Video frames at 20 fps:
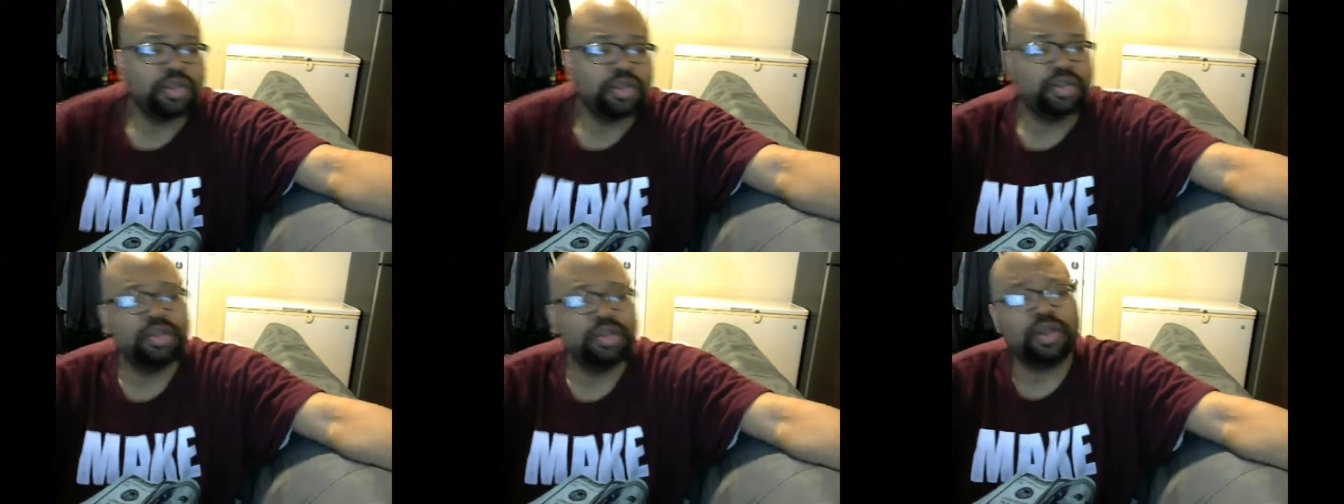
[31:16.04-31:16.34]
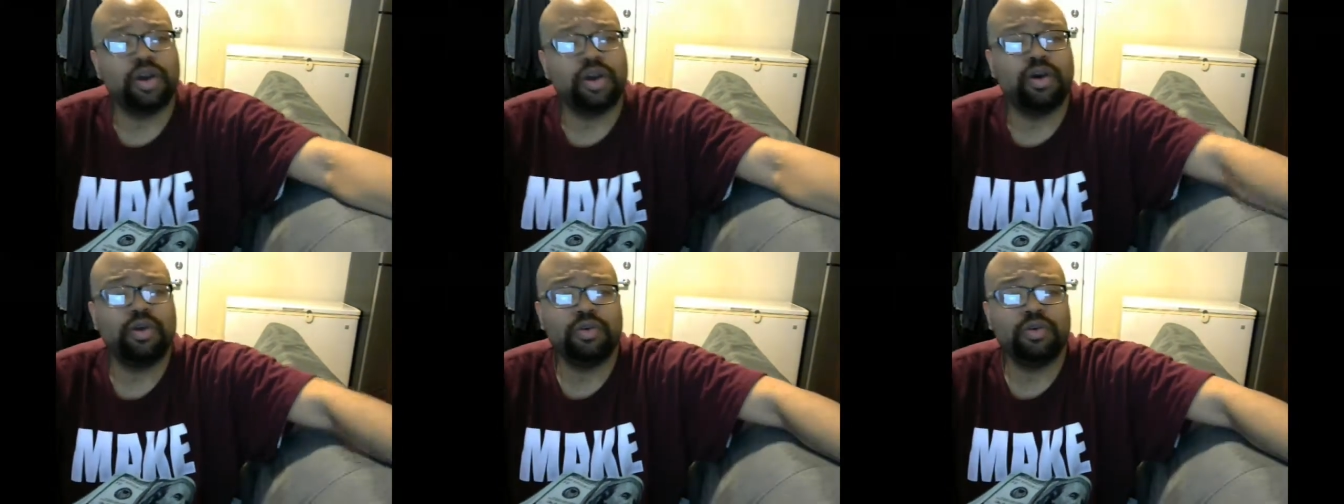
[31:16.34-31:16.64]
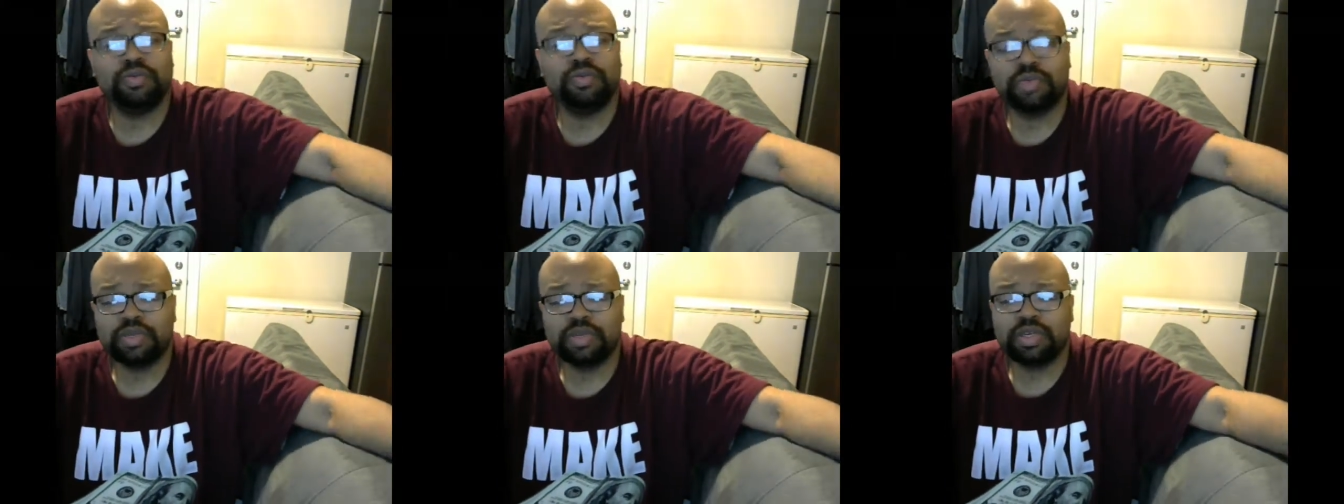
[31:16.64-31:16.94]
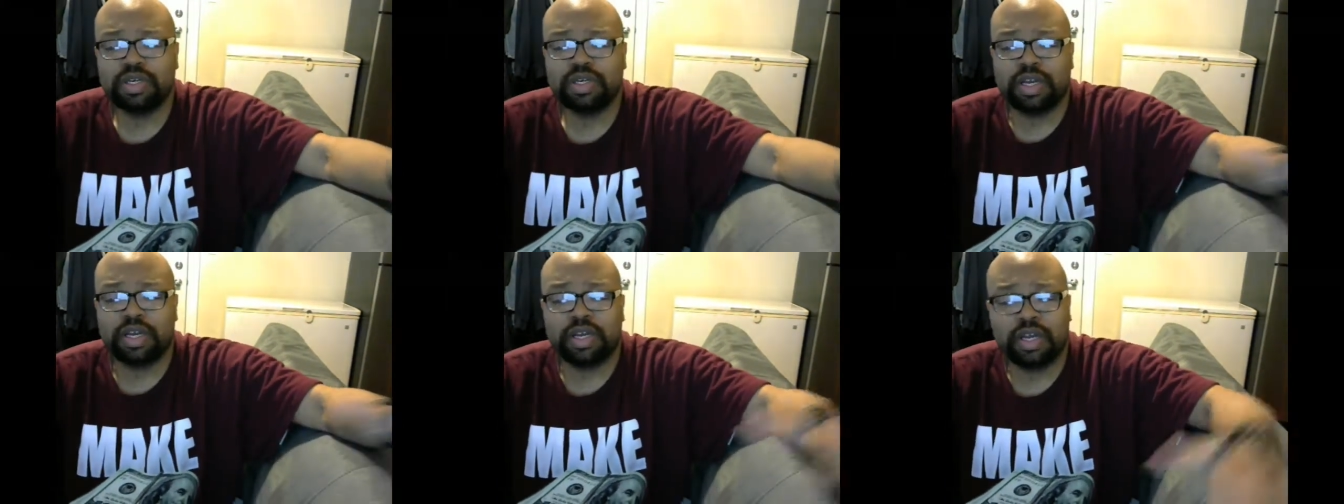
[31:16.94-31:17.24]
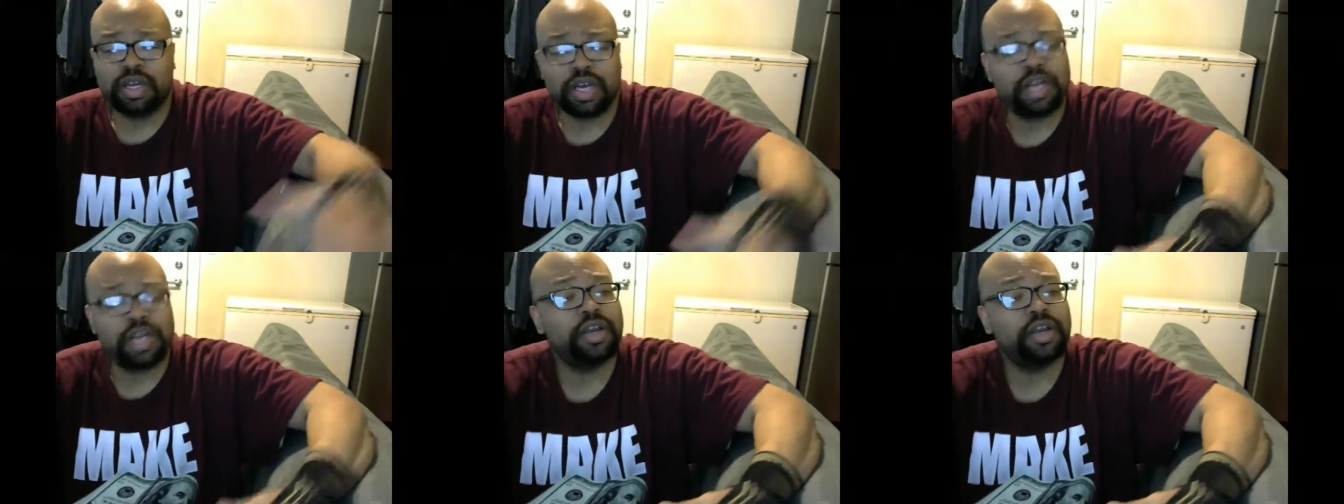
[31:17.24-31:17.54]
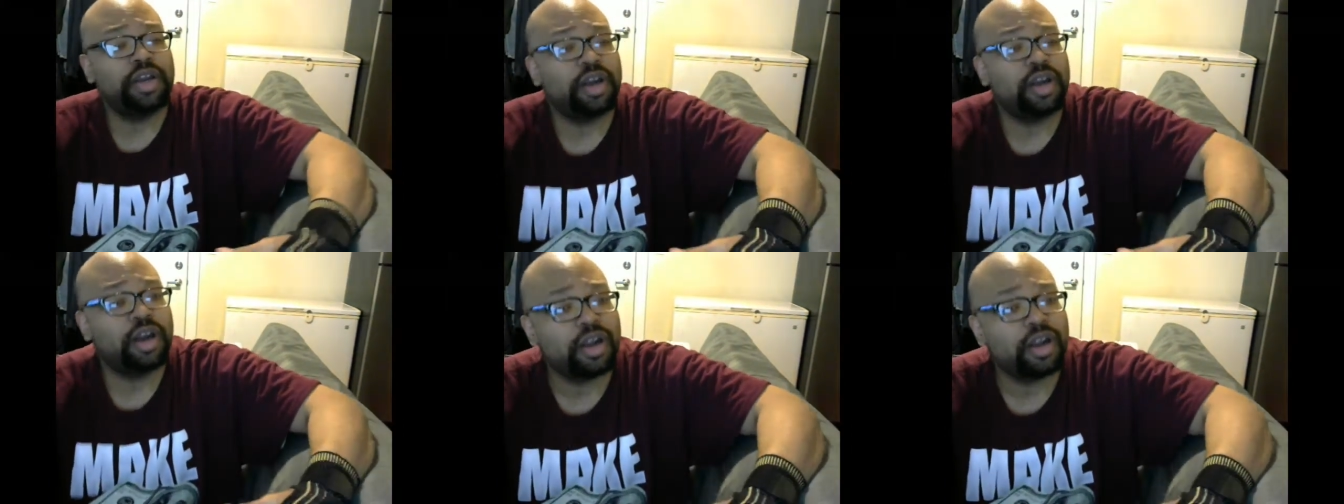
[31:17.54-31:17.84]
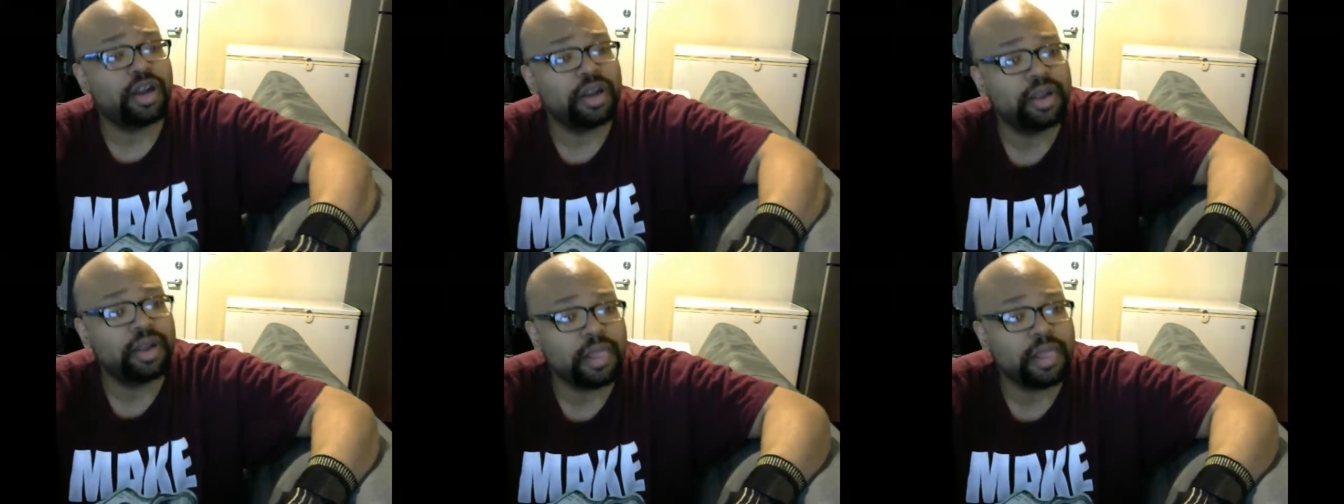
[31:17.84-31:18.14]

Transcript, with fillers: you know, in the undercard?